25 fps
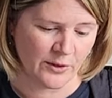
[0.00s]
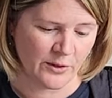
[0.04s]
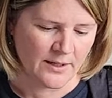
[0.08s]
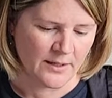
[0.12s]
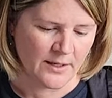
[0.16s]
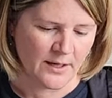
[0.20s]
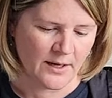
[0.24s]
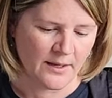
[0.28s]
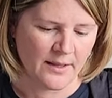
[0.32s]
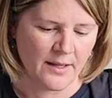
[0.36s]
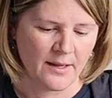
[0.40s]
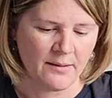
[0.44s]

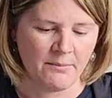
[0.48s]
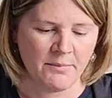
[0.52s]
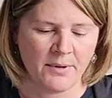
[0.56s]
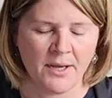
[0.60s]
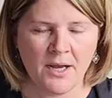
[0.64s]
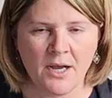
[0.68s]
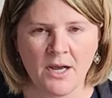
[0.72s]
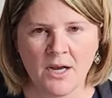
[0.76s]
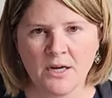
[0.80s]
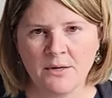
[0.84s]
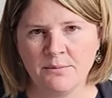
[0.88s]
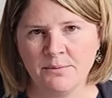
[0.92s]
Are they
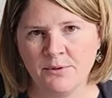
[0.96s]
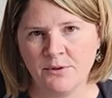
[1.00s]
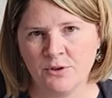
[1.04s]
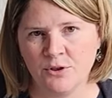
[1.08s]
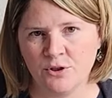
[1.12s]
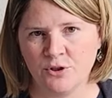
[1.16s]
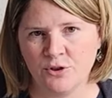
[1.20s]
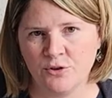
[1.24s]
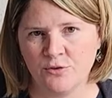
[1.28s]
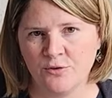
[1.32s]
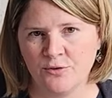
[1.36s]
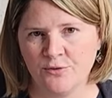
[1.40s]

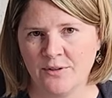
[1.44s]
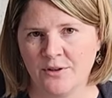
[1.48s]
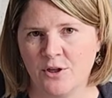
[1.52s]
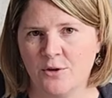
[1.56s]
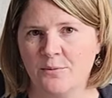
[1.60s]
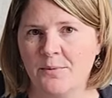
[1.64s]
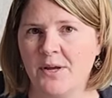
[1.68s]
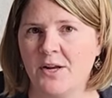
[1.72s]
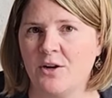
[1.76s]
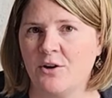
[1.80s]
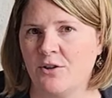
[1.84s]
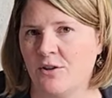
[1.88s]
bog-proof? They're
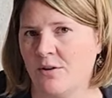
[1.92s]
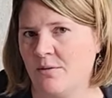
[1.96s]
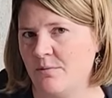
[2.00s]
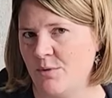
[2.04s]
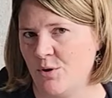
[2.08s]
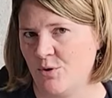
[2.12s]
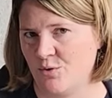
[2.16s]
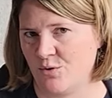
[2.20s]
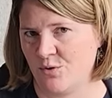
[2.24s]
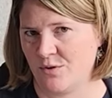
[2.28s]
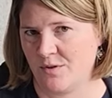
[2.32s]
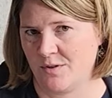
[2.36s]
better than
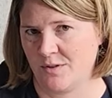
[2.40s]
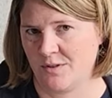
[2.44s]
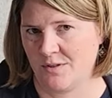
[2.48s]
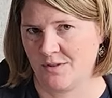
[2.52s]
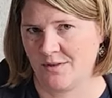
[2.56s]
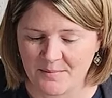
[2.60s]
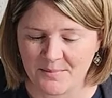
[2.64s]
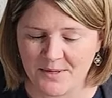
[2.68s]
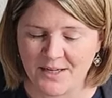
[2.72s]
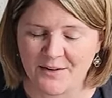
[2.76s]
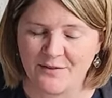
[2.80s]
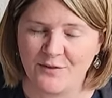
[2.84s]
most.
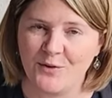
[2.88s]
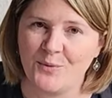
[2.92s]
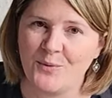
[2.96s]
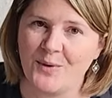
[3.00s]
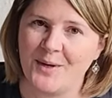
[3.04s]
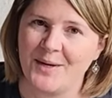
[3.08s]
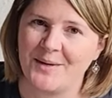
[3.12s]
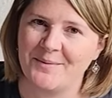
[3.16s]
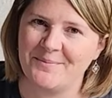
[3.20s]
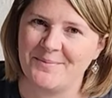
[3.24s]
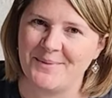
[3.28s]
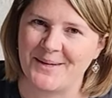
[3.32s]
But if you
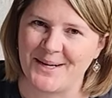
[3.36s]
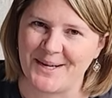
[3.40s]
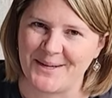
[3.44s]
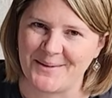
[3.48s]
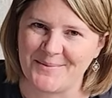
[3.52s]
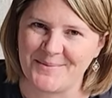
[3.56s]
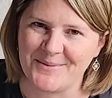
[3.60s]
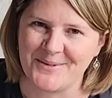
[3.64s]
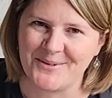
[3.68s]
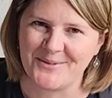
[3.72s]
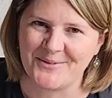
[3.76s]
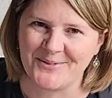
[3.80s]
want
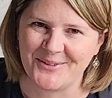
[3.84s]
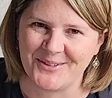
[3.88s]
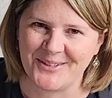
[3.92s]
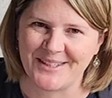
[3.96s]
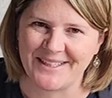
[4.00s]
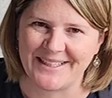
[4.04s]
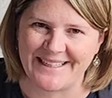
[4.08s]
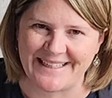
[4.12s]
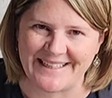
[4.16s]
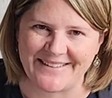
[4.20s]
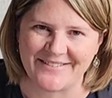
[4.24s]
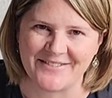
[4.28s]
bog-proof, you're
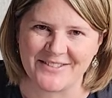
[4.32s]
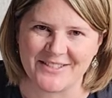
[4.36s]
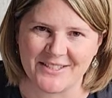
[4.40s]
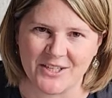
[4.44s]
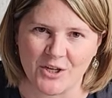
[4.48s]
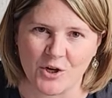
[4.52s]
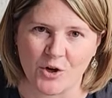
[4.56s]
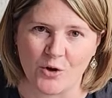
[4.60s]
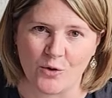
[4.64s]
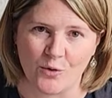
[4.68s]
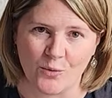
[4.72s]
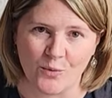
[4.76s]
gonna have to
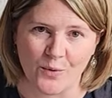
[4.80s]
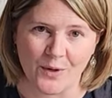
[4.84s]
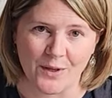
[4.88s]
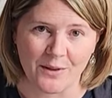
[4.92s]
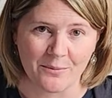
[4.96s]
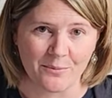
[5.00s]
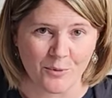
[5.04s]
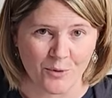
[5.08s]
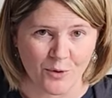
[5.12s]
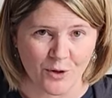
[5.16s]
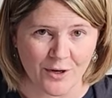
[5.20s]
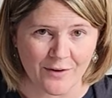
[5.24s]
go with
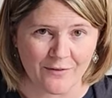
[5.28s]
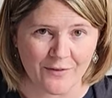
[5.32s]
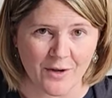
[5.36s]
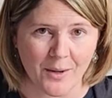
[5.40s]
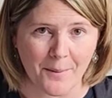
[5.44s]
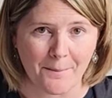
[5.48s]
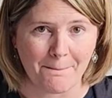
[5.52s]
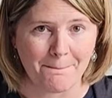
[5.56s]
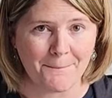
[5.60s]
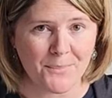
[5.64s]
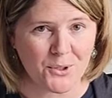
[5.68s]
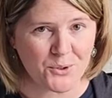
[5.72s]
more of
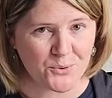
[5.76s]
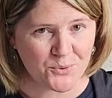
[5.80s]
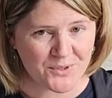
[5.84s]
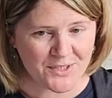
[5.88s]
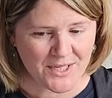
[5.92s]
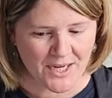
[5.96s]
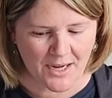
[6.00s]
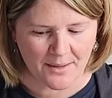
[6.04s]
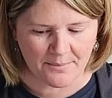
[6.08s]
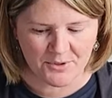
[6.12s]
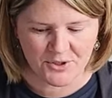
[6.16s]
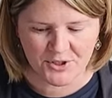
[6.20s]
a boot
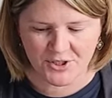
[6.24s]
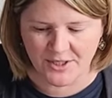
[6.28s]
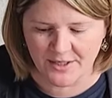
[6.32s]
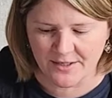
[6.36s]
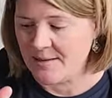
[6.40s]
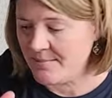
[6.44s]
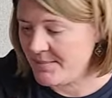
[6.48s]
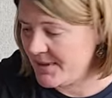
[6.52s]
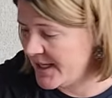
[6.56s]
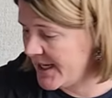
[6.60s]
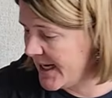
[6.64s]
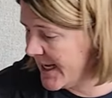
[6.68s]
option.
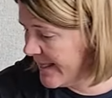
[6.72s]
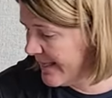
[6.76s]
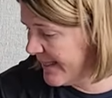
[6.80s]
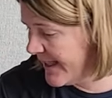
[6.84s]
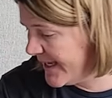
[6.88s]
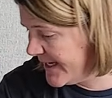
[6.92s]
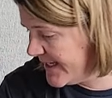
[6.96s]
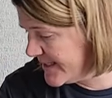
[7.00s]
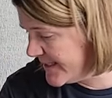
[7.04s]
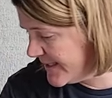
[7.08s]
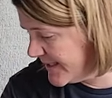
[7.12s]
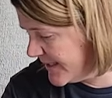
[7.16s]
But I
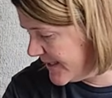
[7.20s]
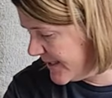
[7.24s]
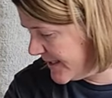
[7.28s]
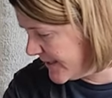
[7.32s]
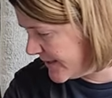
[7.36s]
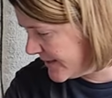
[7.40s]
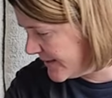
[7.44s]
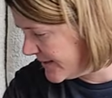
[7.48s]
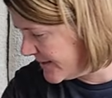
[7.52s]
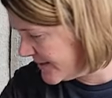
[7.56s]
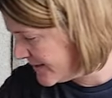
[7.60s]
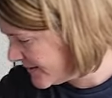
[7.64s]
liked
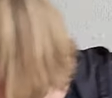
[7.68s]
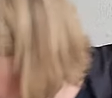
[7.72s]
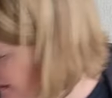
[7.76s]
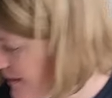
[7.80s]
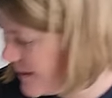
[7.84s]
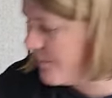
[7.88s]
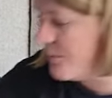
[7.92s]
these. The